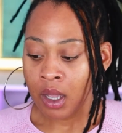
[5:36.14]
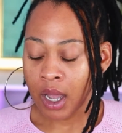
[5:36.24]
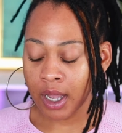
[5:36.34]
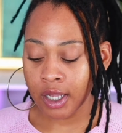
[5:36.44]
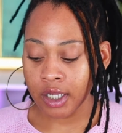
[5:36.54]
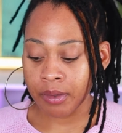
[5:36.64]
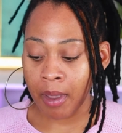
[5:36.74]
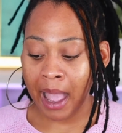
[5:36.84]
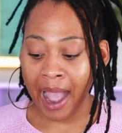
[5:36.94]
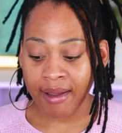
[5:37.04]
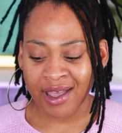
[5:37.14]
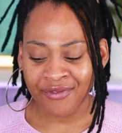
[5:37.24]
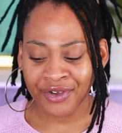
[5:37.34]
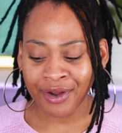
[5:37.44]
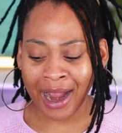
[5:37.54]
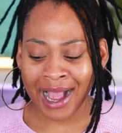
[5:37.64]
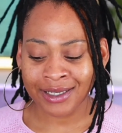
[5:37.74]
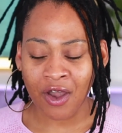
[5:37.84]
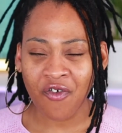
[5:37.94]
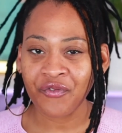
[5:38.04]
However, I
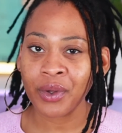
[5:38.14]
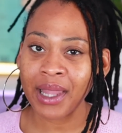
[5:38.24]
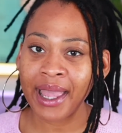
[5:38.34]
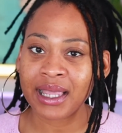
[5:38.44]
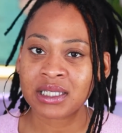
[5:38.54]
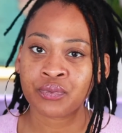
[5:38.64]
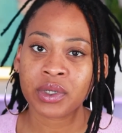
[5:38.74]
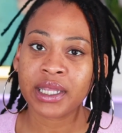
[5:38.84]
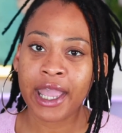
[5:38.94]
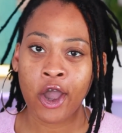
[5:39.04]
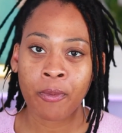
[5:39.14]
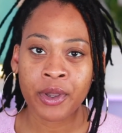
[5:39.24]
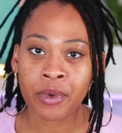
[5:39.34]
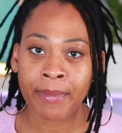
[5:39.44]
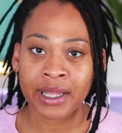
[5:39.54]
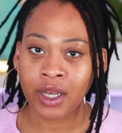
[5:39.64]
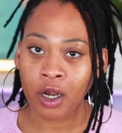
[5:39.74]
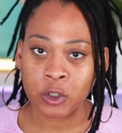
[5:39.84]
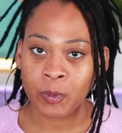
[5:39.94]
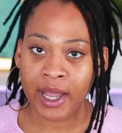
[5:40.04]
don't feel like it's really helping with my
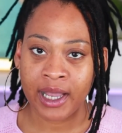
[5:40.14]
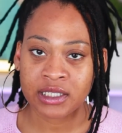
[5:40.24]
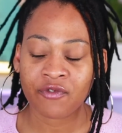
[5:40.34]
dark spots.